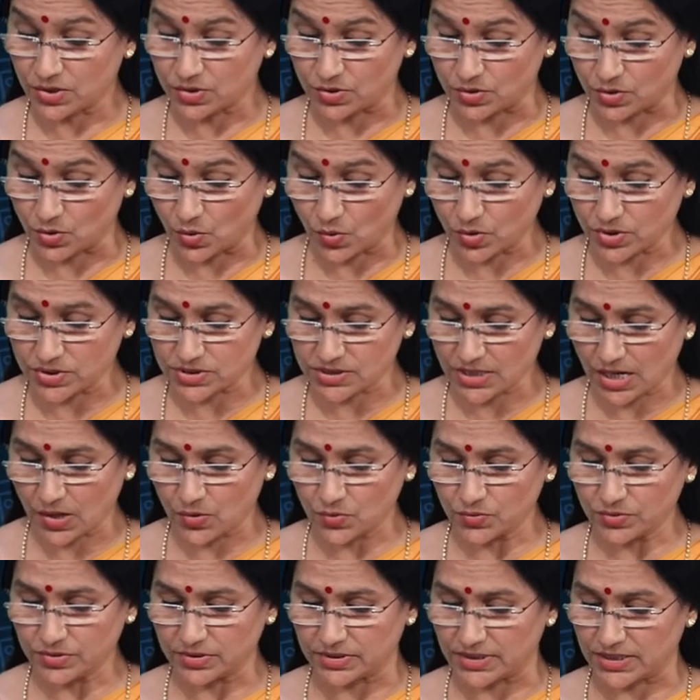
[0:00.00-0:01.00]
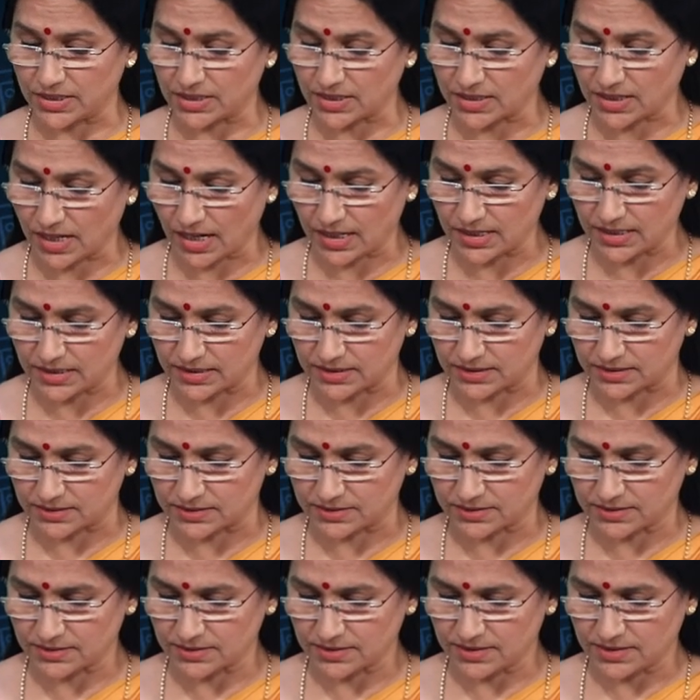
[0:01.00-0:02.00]
Note down the color.
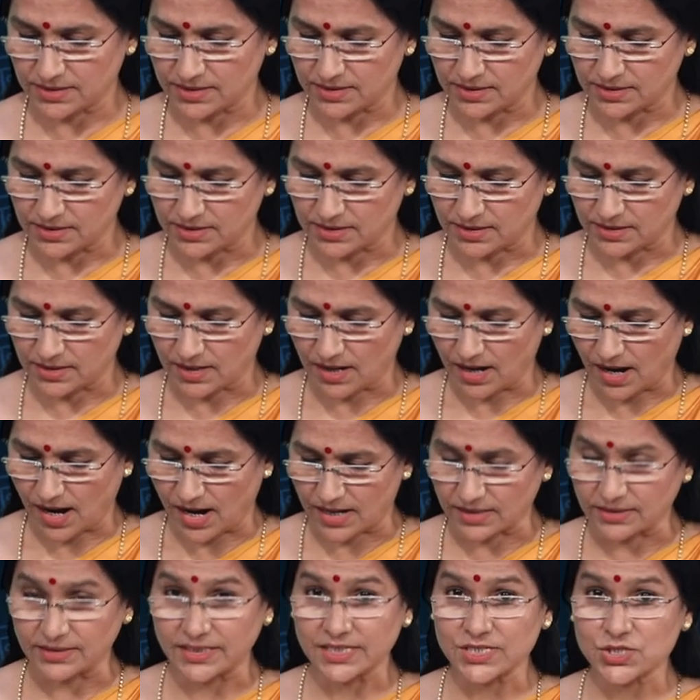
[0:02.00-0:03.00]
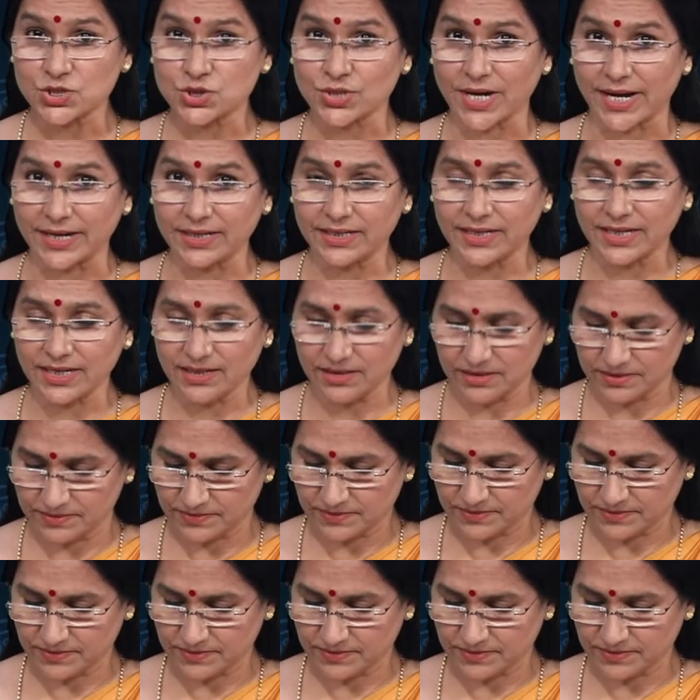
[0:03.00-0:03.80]
Aren't they shining?